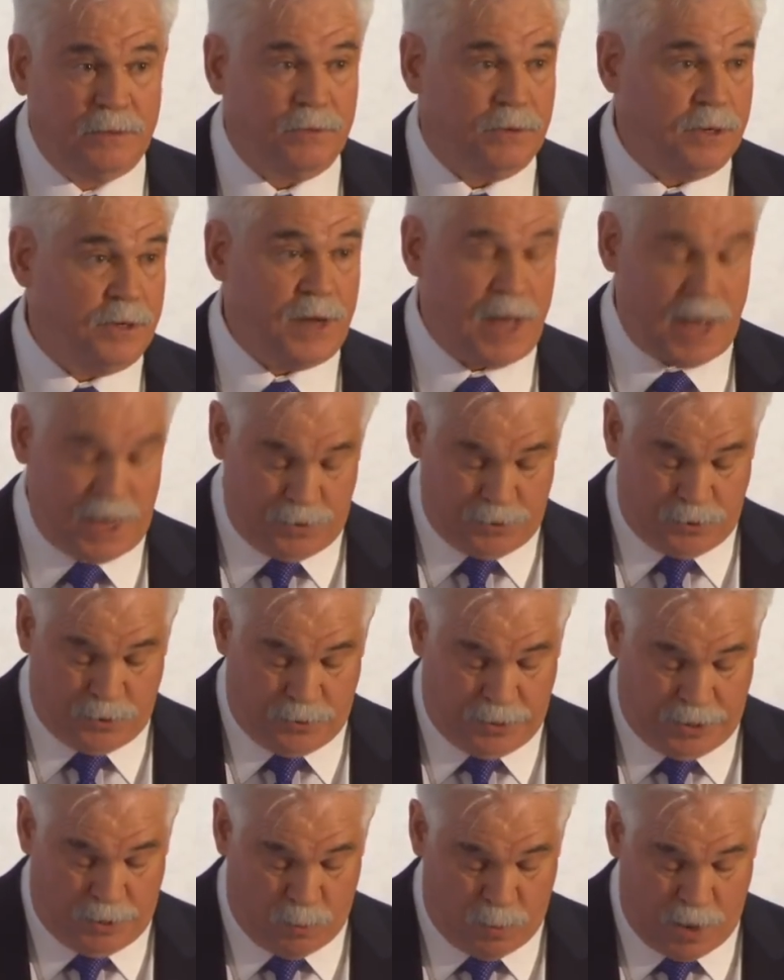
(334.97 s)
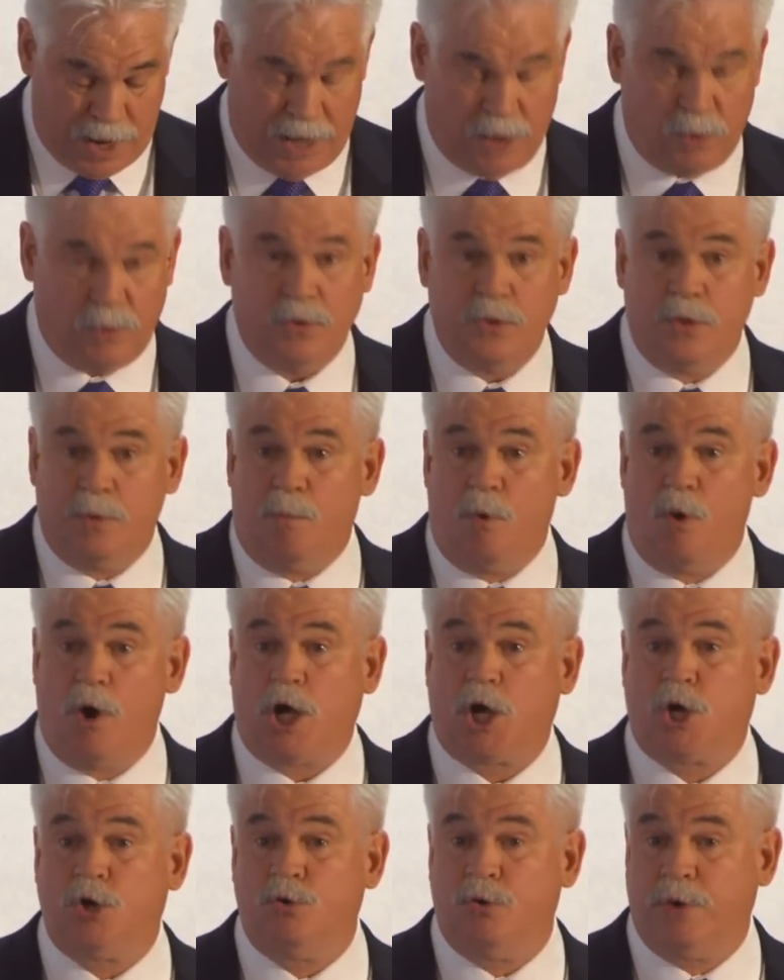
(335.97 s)
well, the more
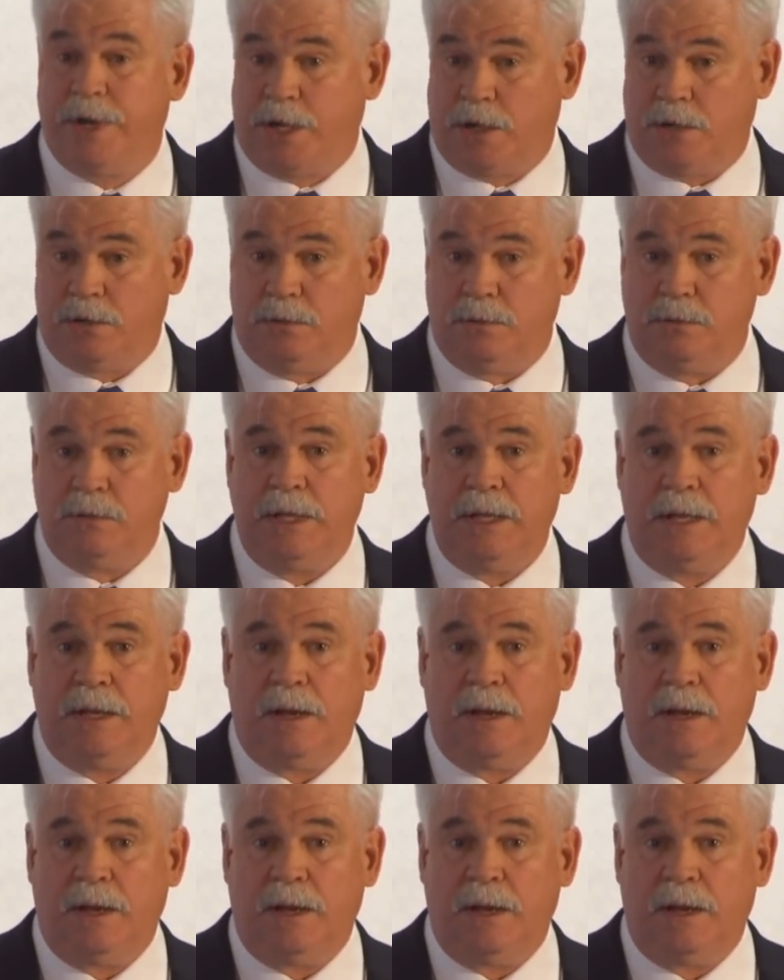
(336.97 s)
critical